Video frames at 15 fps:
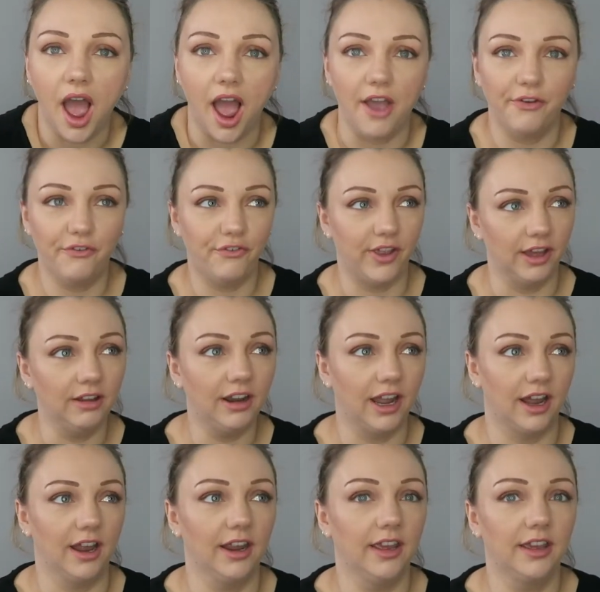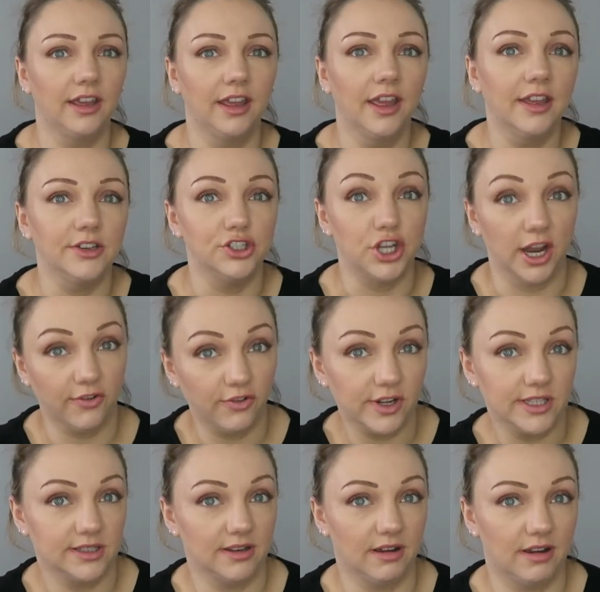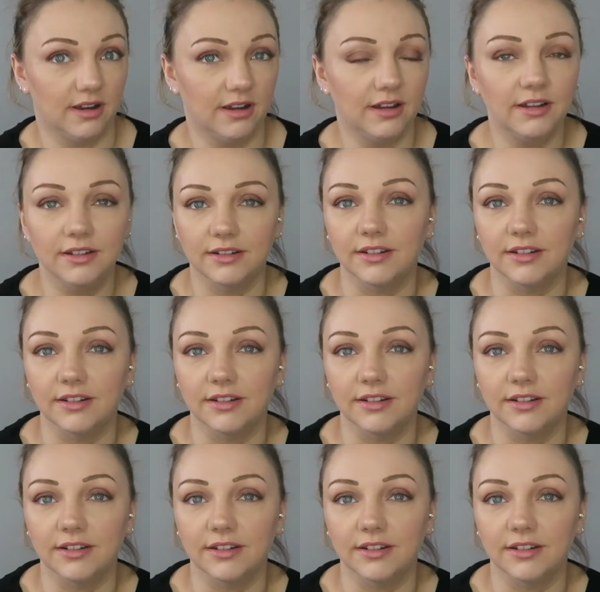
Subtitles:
I feel like Jeffree Star